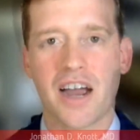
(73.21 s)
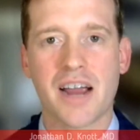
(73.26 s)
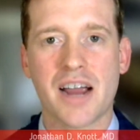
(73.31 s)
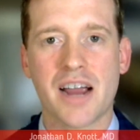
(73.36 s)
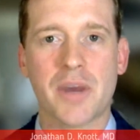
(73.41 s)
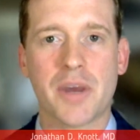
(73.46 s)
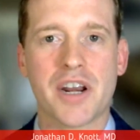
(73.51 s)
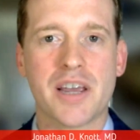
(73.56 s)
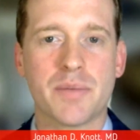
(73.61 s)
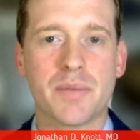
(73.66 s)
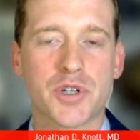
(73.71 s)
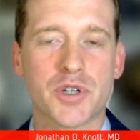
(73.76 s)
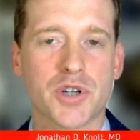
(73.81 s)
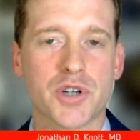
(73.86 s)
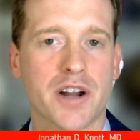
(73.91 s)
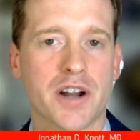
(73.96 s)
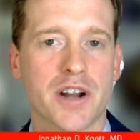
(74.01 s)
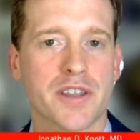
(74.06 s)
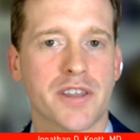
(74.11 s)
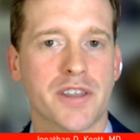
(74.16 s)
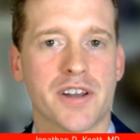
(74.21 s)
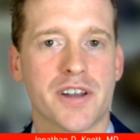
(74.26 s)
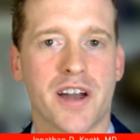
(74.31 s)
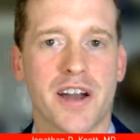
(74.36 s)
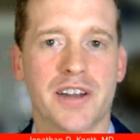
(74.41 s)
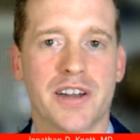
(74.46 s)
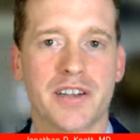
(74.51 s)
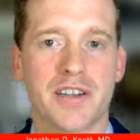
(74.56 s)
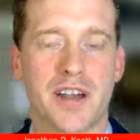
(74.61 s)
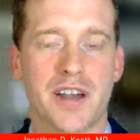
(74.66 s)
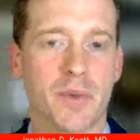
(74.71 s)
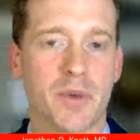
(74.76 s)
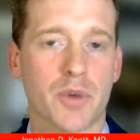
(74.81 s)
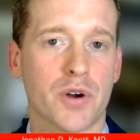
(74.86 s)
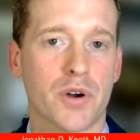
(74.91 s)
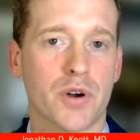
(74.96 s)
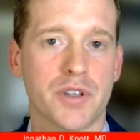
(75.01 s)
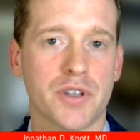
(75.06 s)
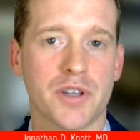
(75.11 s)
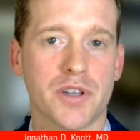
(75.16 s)
Hi, my name is Jonathan Knott, and I'm
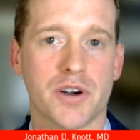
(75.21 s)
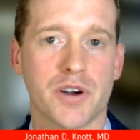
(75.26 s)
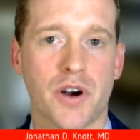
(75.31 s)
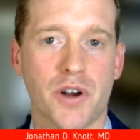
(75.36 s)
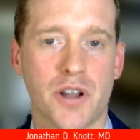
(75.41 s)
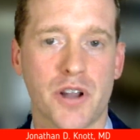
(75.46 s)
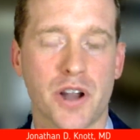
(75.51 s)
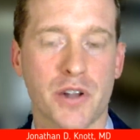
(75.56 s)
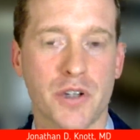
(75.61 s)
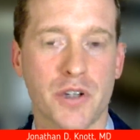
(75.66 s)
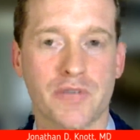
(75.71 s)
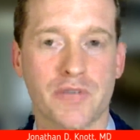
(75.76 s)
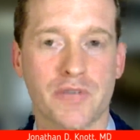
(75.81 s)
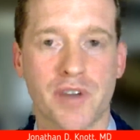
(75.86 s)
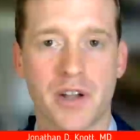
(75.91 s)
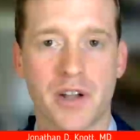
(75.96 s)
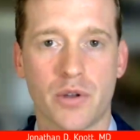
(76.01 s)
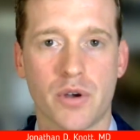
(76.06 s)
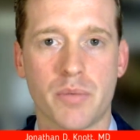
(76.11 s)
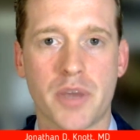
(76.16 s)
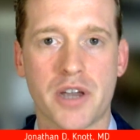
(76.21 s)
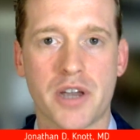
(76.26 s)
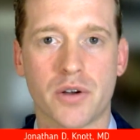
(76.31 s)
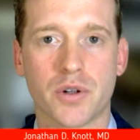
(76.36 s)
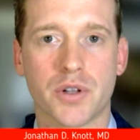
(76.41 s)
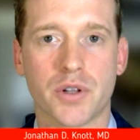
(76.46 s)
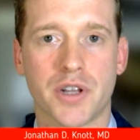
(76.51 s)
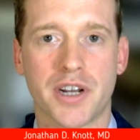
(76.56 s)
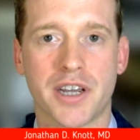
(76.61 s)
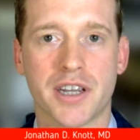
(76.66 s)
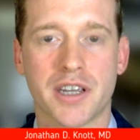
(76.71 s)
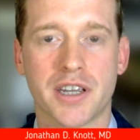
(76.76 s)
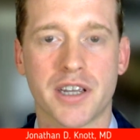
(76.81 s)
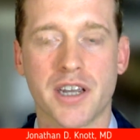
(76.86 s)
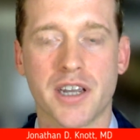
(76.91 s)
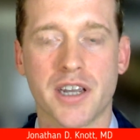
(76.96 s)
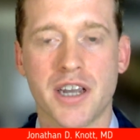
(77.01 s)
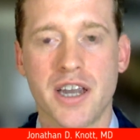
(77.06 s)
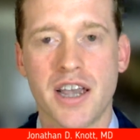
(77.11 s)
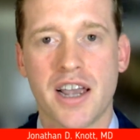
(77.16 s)
currently a cardiology fellow at Mayo
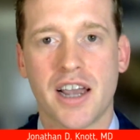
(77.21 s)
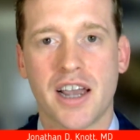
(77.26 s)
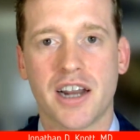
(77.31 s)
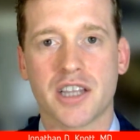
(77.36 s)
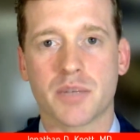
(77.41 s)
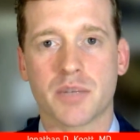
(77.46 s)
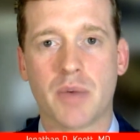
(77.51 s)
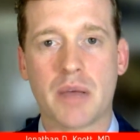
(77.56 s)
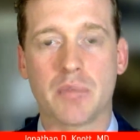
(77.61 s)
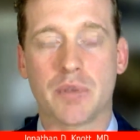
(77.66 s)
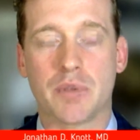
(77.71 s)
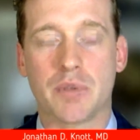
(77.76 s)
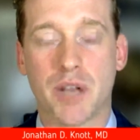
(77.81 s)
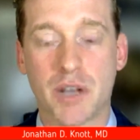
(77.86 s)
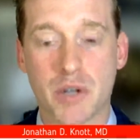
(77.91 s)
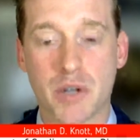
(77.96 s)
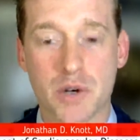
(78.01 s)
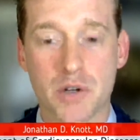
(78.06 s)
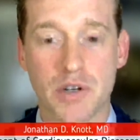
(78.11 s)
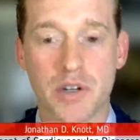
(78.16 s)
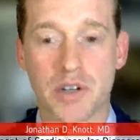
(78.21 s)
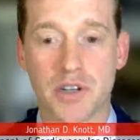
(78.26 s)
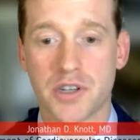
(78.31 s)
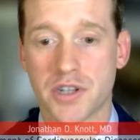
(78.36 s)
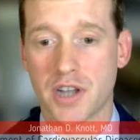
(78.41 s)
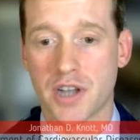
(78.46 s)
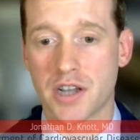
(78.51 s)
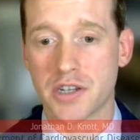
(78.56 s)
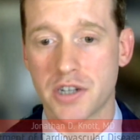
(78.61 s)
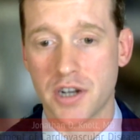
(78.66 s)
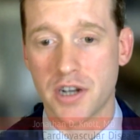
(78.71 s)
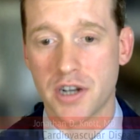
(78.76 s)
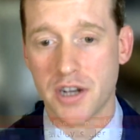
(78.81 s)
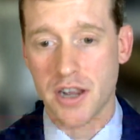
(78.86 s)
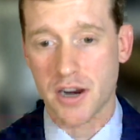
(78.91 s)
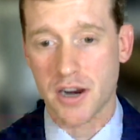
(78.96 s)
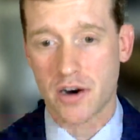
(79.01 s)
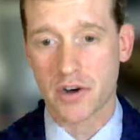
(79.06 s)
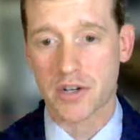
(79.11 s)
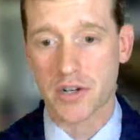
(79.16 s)
Clinic, and it's my pleasure to discuss
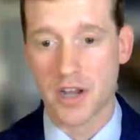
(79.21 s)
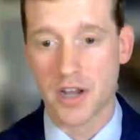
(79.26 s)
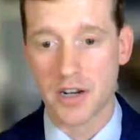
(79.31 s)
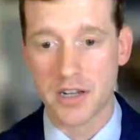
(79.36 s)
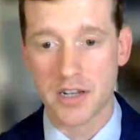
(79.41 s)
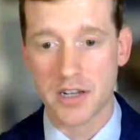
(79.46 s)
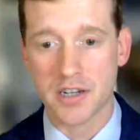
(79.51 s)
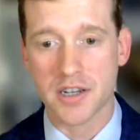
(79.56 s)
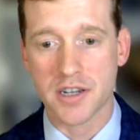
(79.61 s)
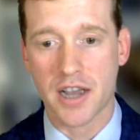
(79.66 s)
today our study